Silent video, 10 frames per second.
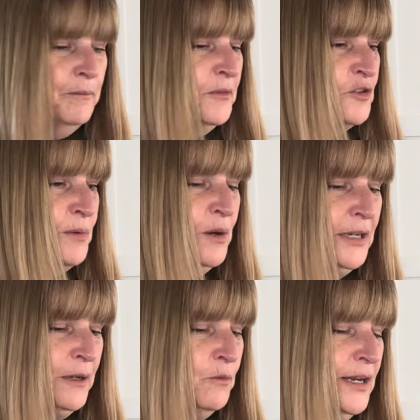
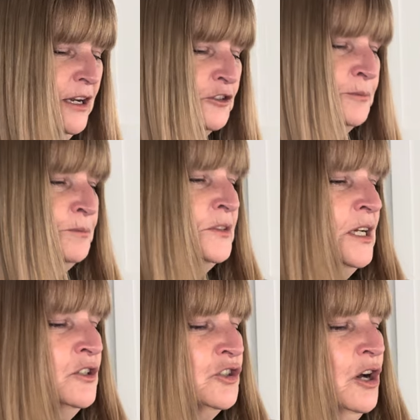sprouting. Why not?
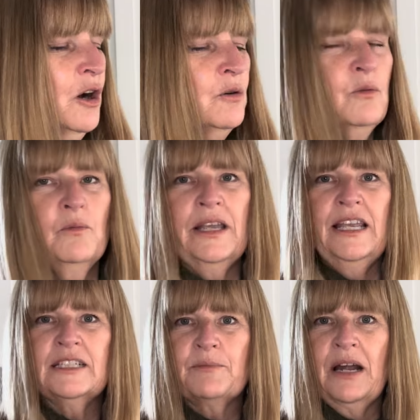So
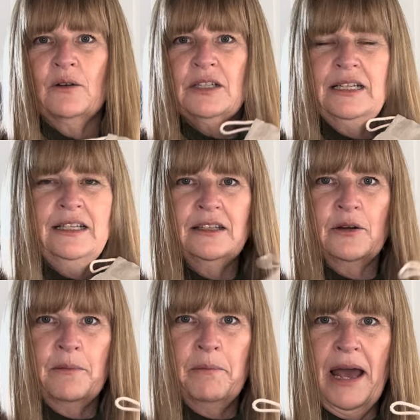we sprout in
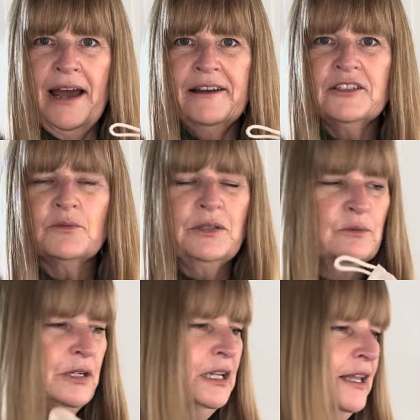either in bags,
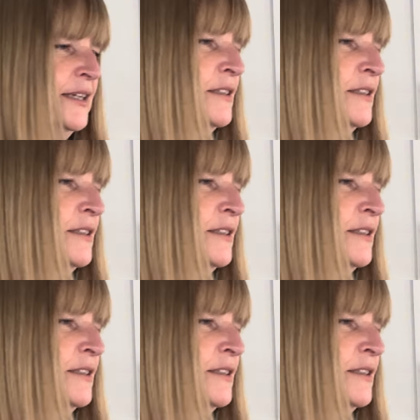we really like